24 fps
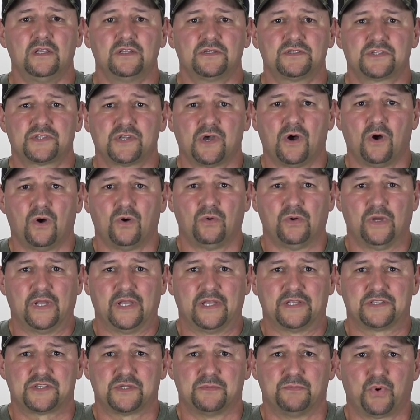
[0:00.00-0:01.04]
So
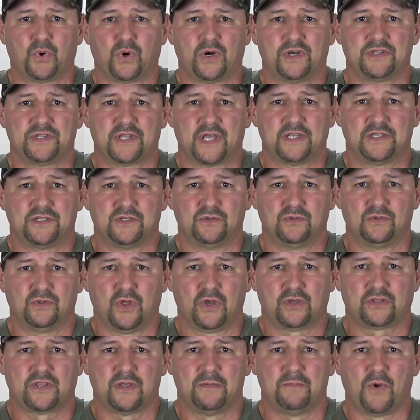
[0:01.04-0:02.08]
it's important that you
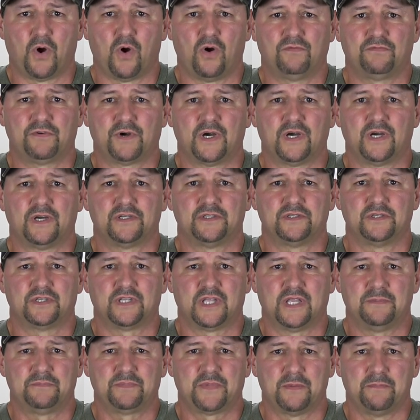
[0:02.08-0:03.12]
look them over, you
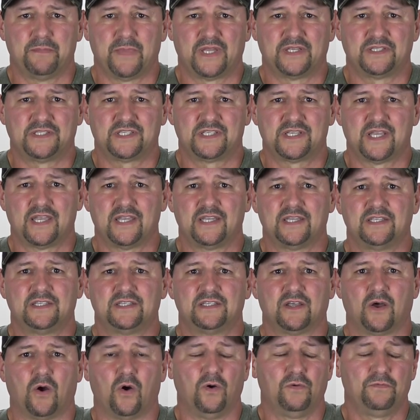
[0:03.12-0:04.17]
keep them
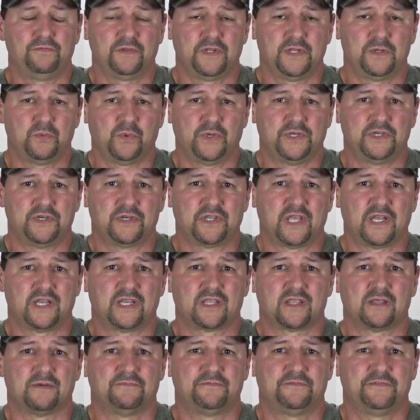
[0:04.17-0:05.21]
maintained. Hopefully when you're
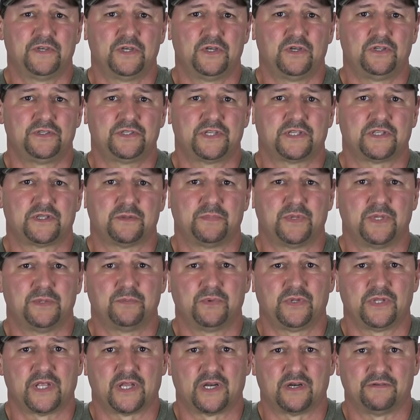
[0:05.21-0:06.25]
getting them filled, that the
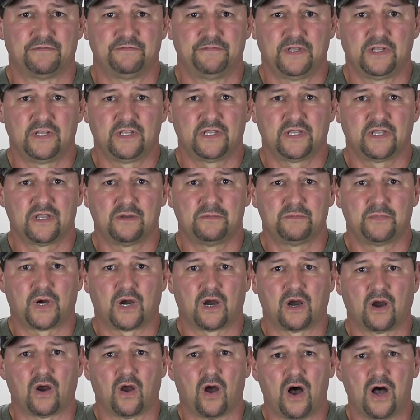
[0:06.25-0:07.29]
people that are filling them
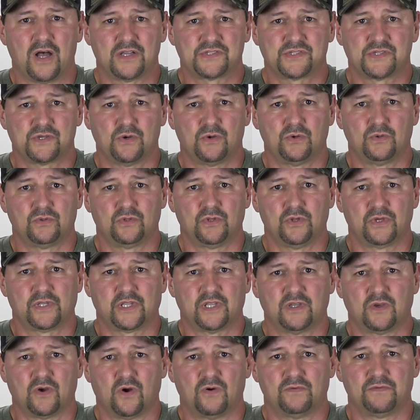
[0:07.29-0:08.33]
are also
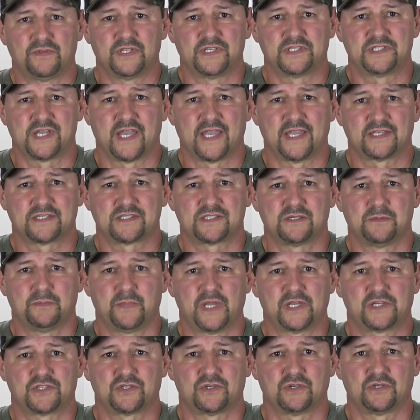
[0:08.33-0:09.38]
looking over the tanks to
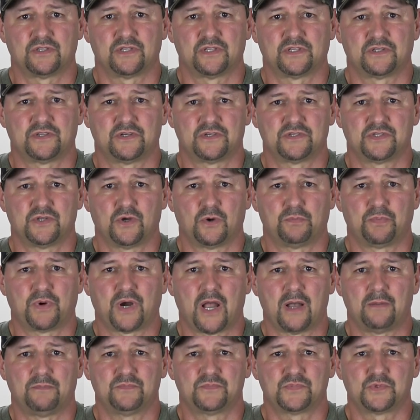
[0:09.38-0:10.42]
make sure that there's no
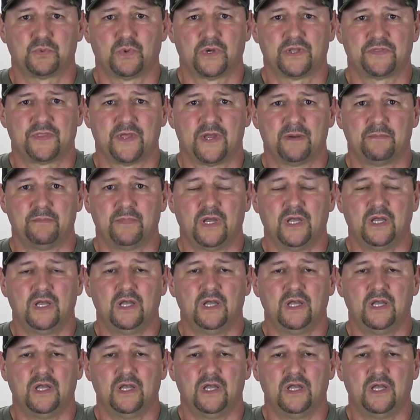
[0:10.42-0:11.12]
problems with them.